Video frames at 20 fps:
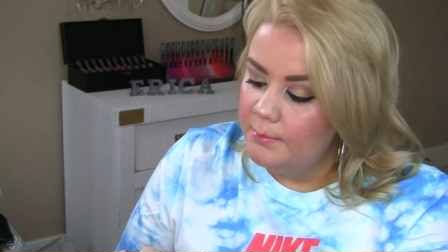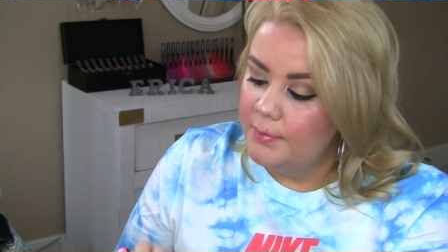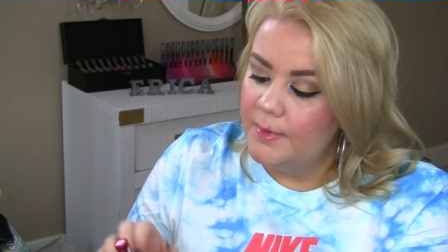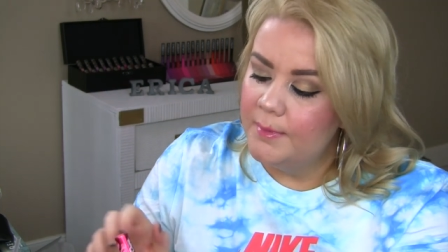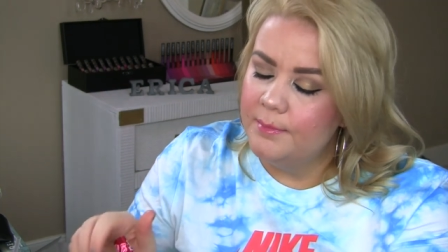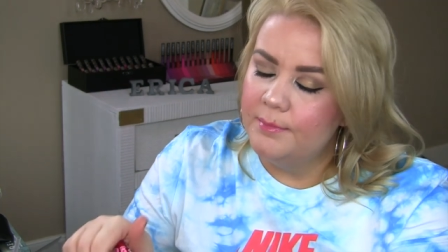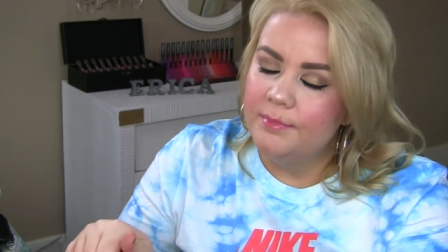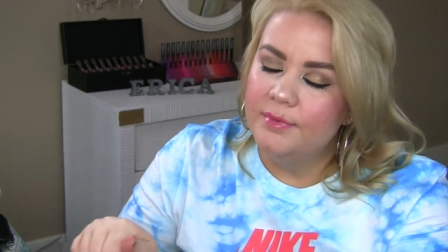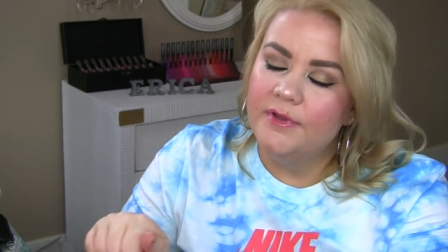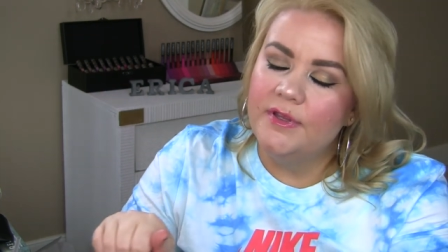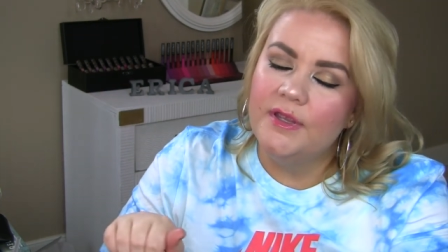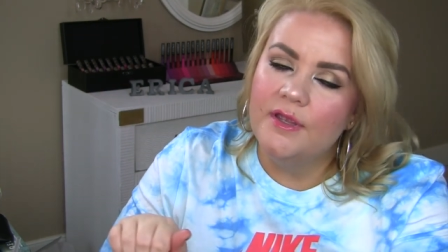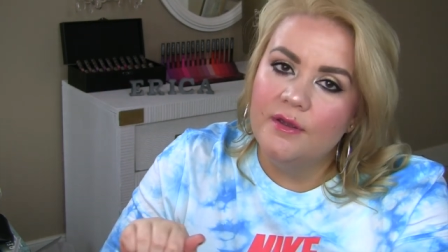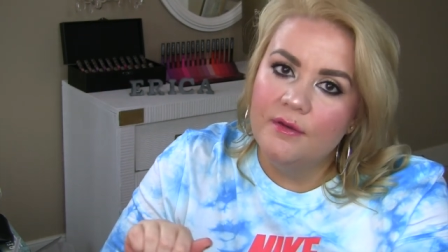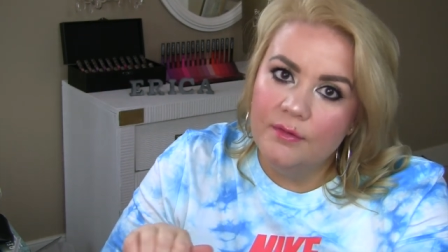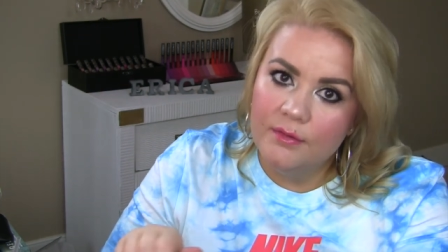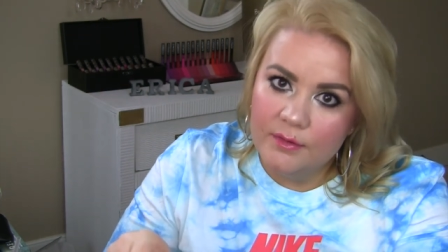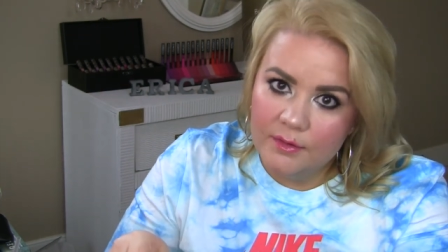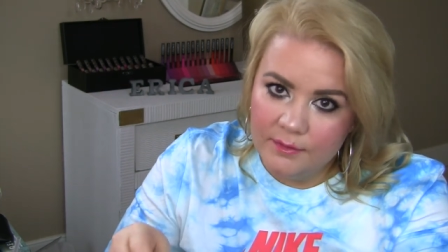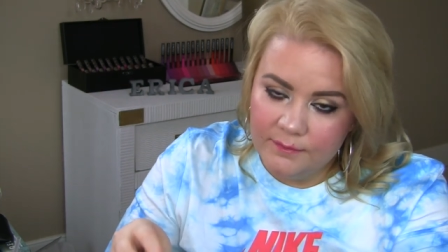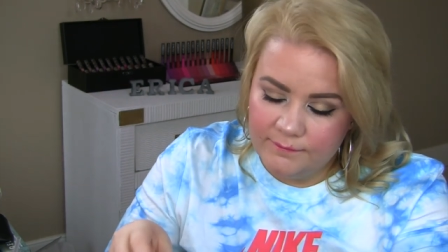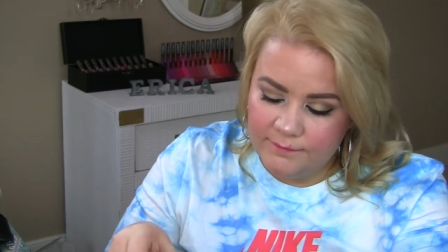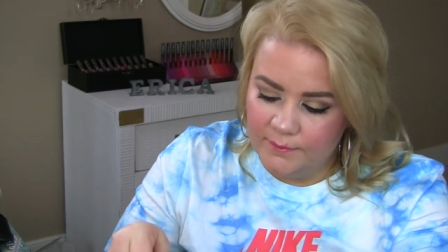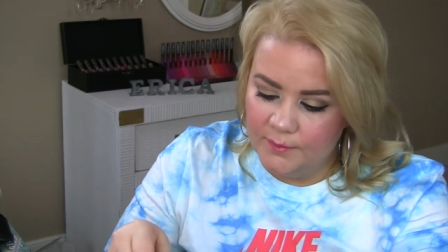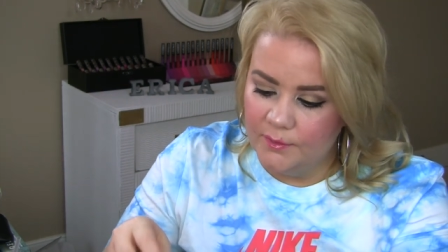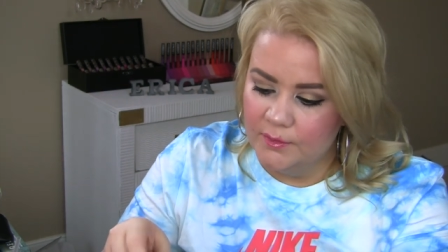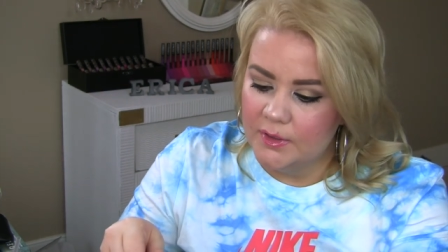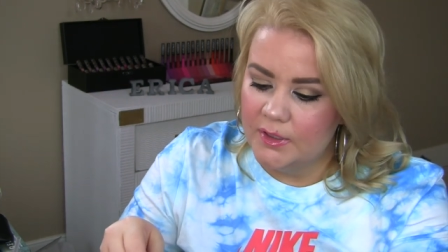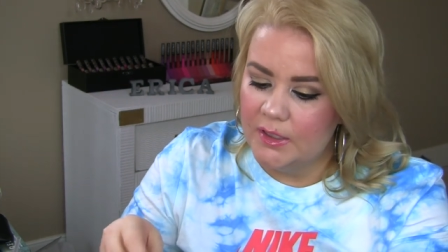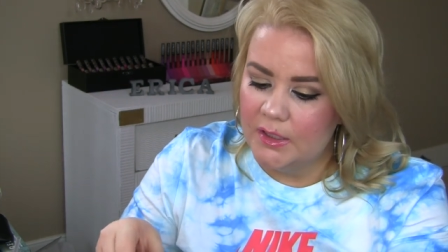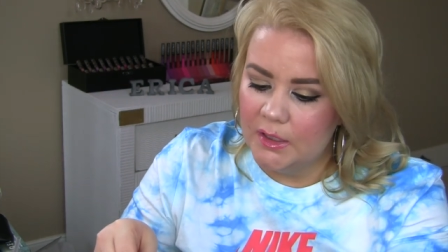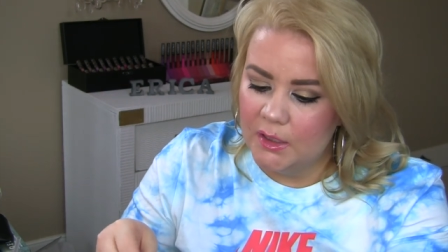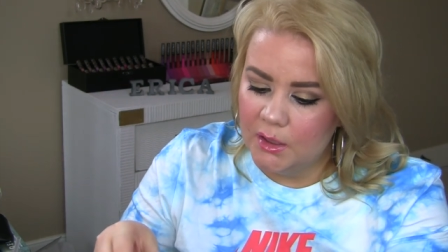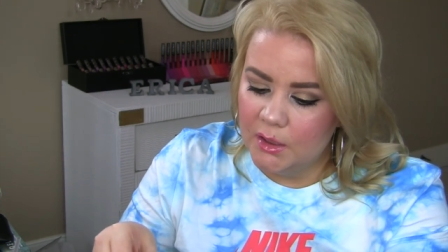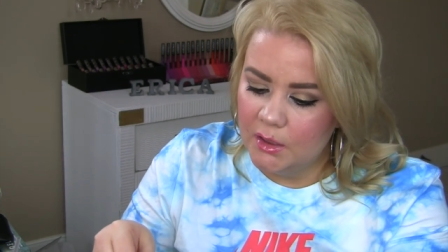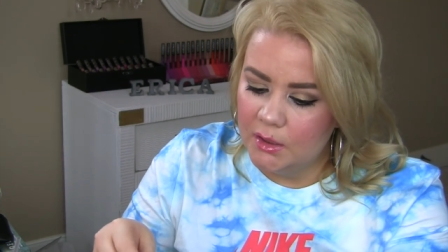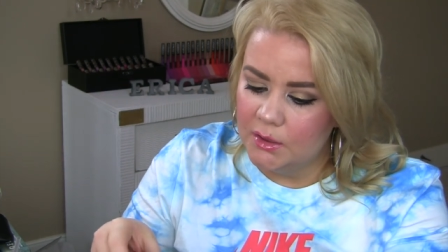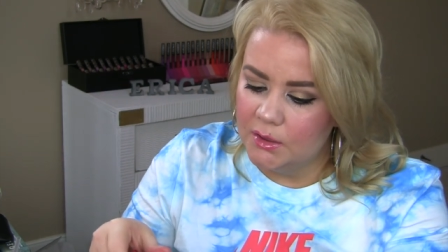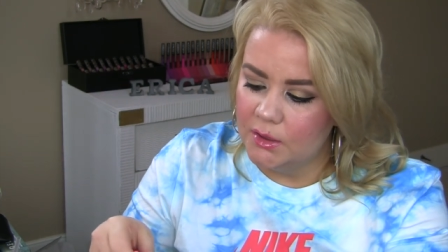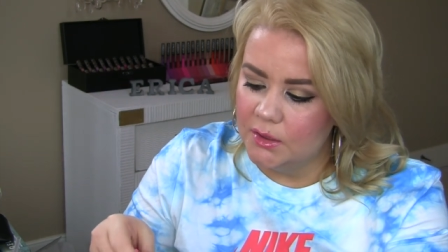But beautiful
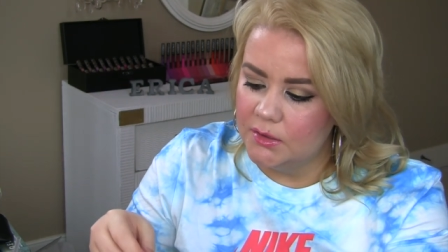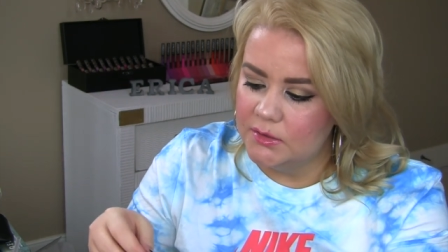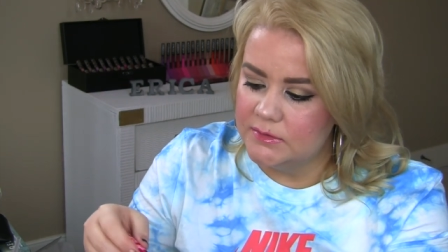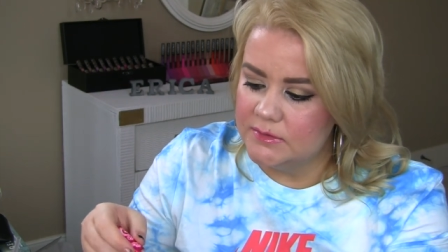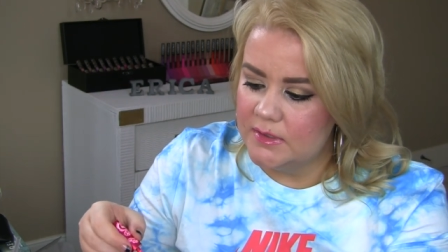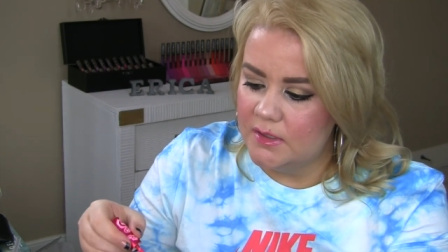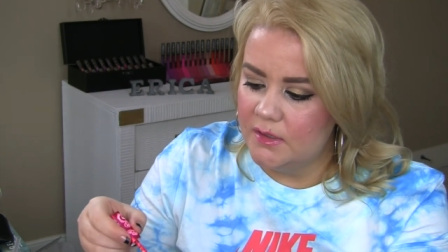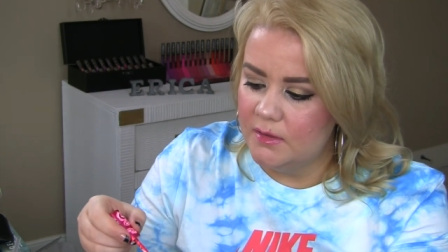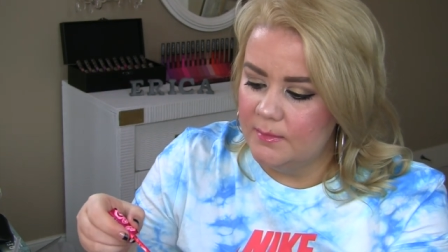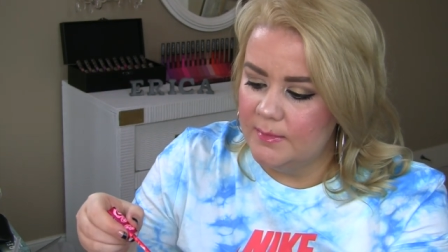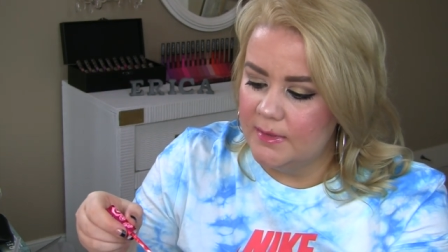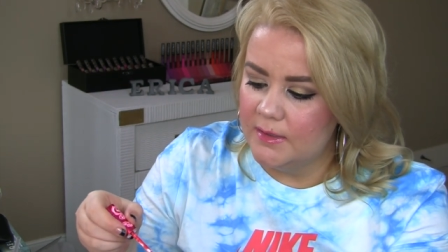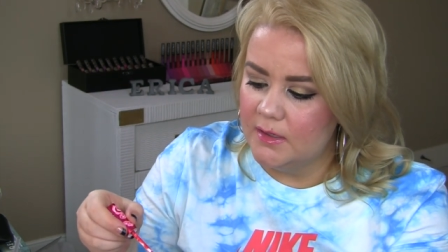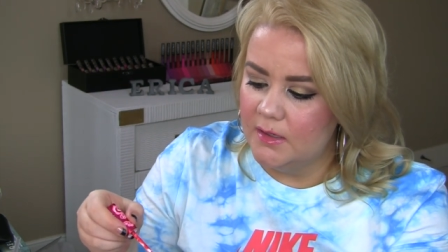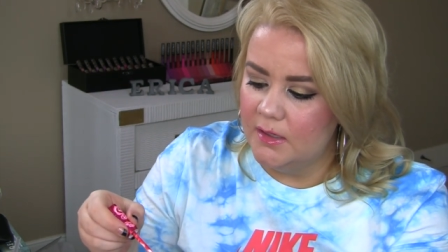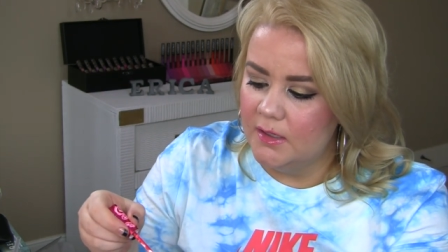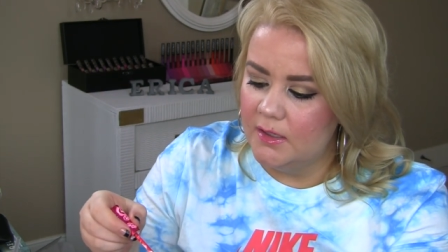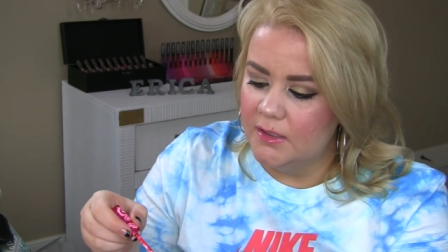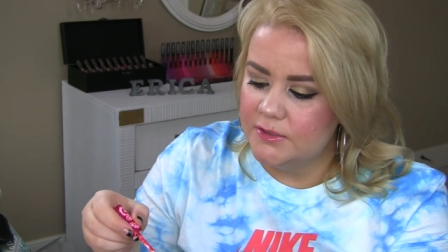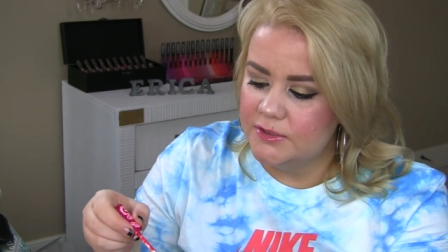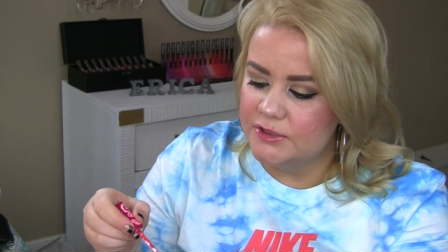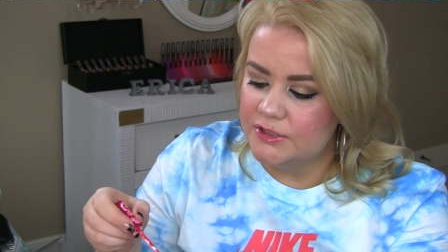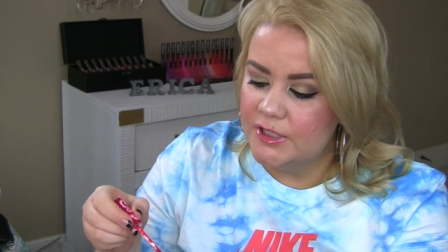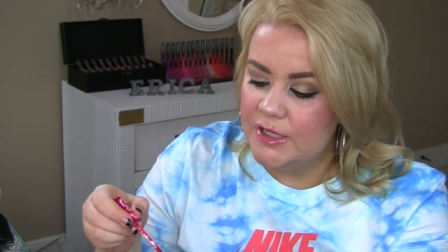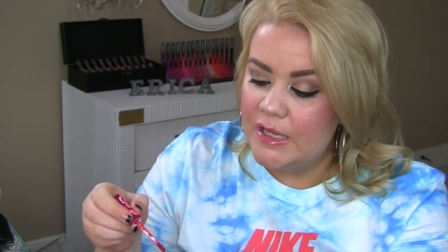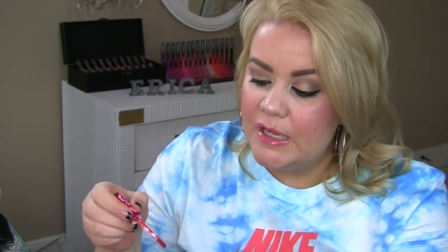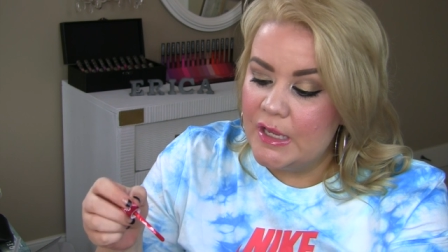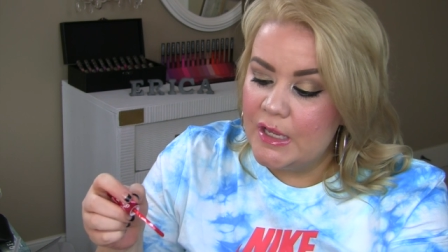colors. Oh my gosh.